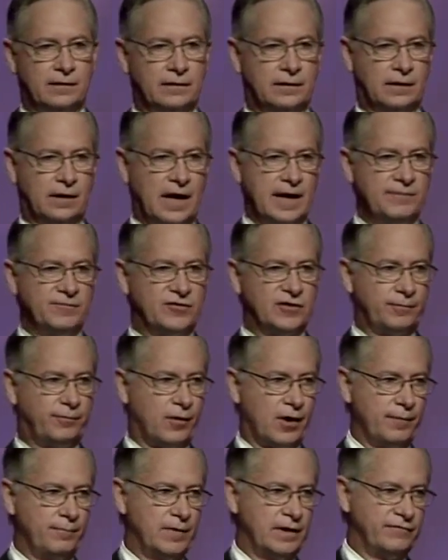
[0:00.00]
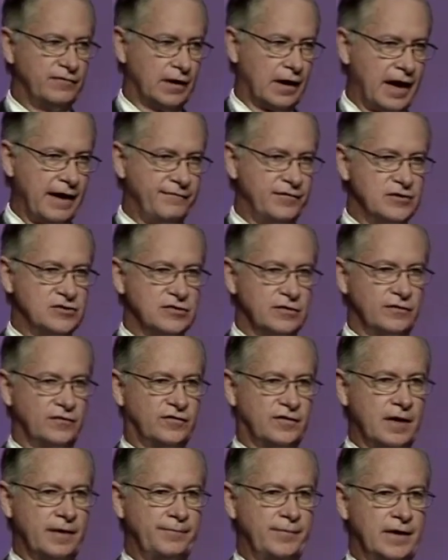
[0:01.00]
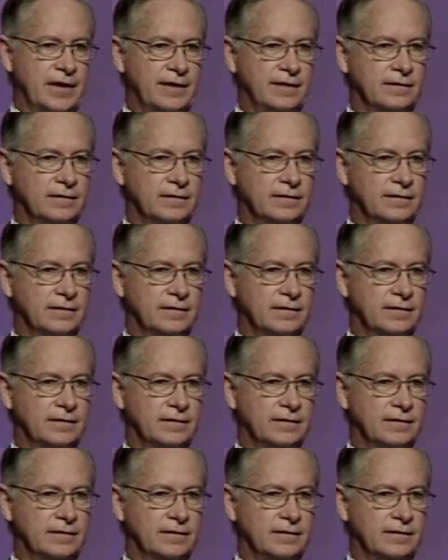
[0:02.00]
claims department of the life insurance company.